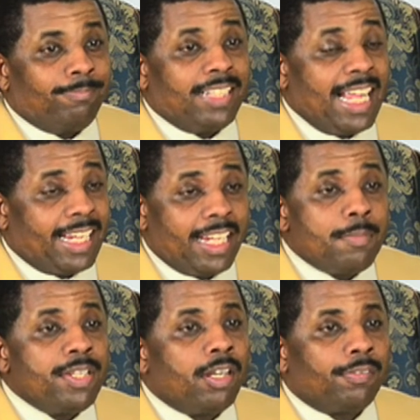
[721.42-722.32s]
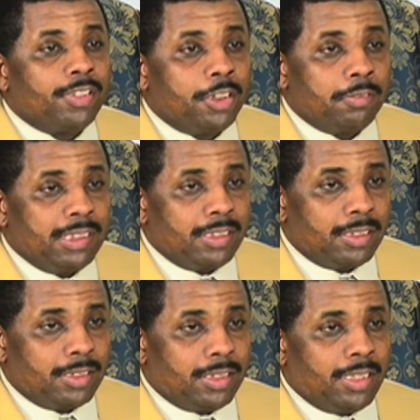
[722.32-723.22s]
That kept me off the streets.
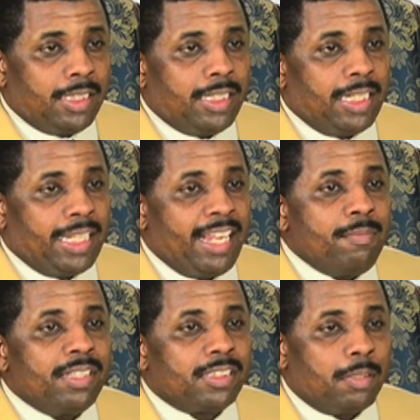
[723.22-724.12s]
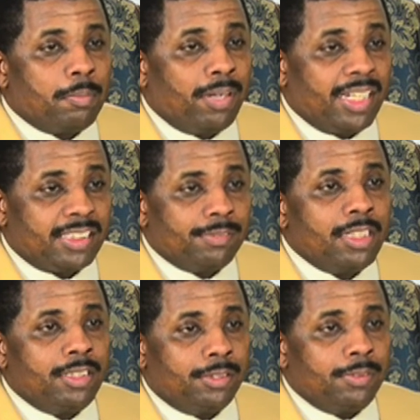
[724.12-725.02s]
It gave me something positive
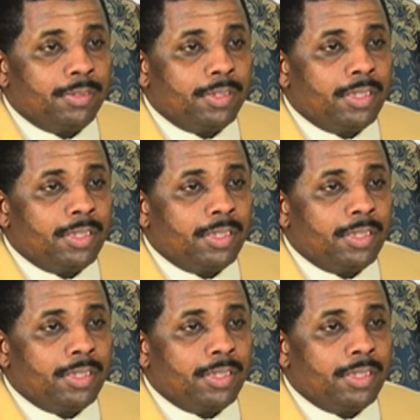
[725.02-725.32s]
to do,